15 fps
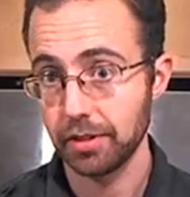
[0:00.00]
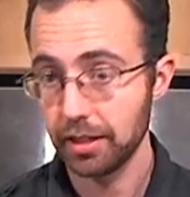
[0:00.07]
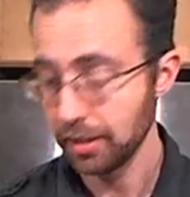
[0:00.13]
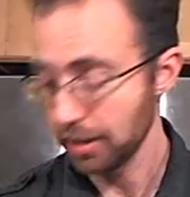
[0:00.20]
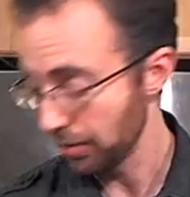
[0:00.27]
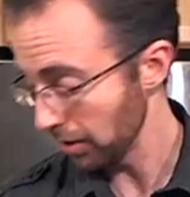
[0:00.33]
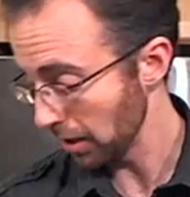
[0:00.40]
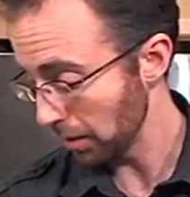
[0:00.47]

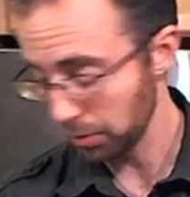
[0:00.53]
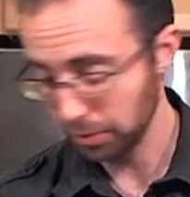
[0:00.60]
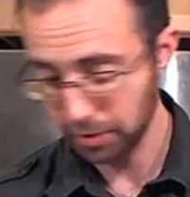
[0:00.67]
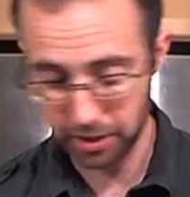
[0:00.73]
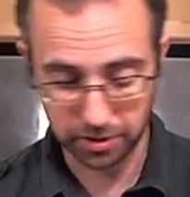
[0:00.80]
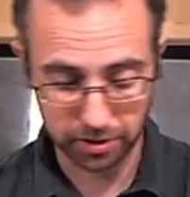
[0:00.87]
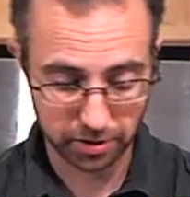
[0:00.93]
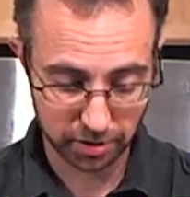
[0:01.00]
Give a couple
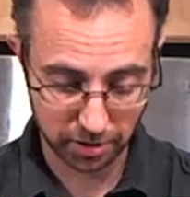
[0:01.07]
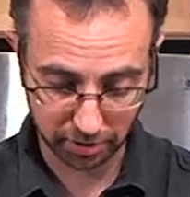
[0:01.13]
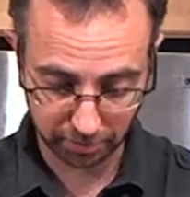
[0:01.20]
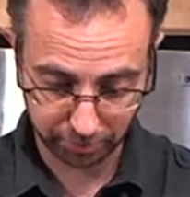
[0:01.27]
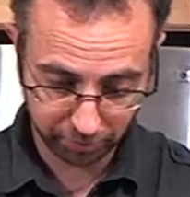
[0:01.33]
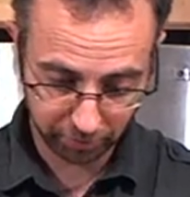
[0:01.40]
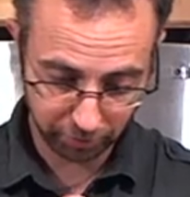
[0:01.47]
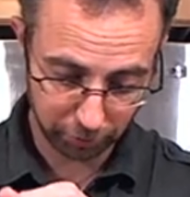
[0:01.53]
pieces to the
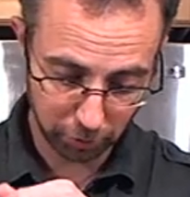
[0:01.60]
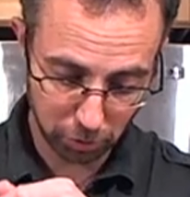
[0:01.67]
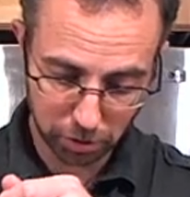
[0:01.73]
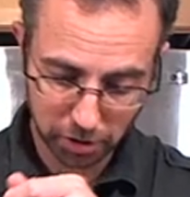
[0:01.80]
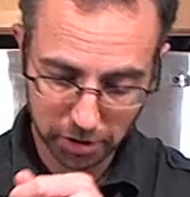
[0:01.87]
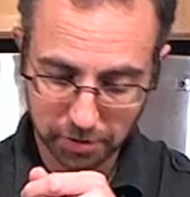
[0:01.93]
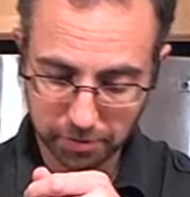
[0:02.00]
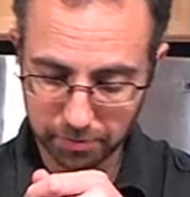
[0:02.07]

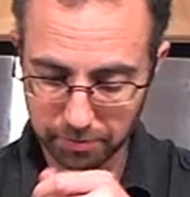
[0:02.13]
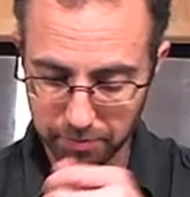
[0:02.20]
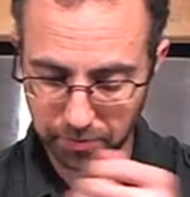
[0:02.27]
floor.